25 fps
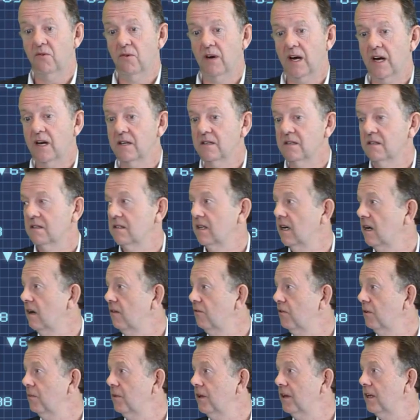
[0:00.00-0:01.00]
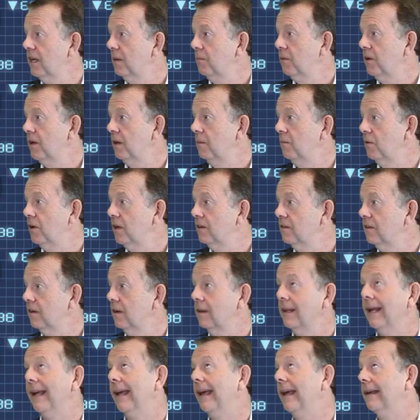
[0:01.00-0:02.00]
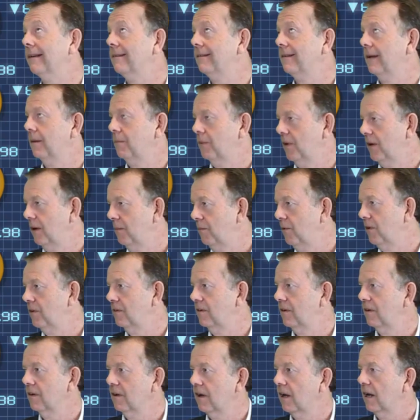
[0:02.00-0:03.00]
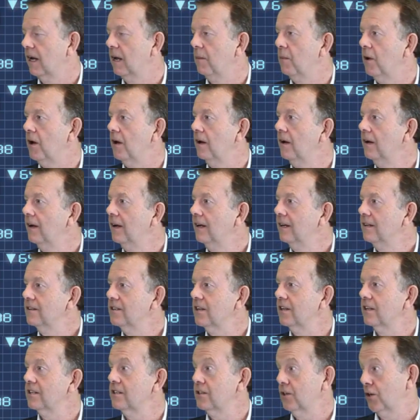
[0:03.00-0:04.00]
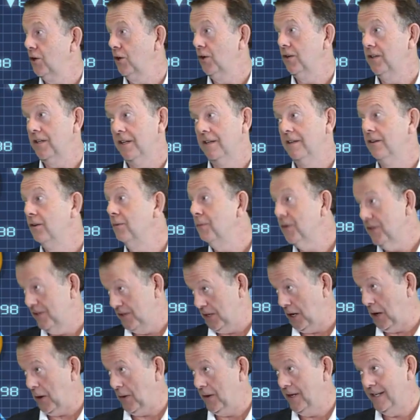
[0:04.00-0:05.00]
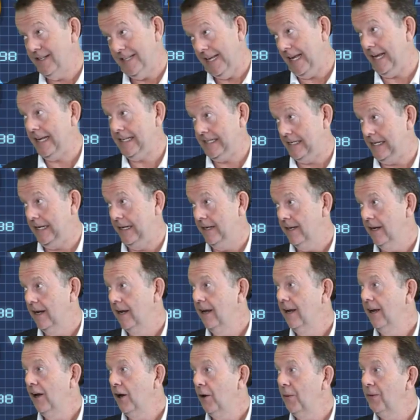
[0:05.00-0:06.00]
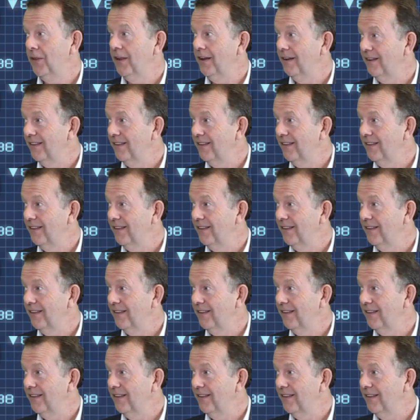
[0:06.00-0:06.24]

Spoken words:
houses down from the deputy president, the ex-deputy president, Kgalema. So the security, you must know, is excellent. I mean,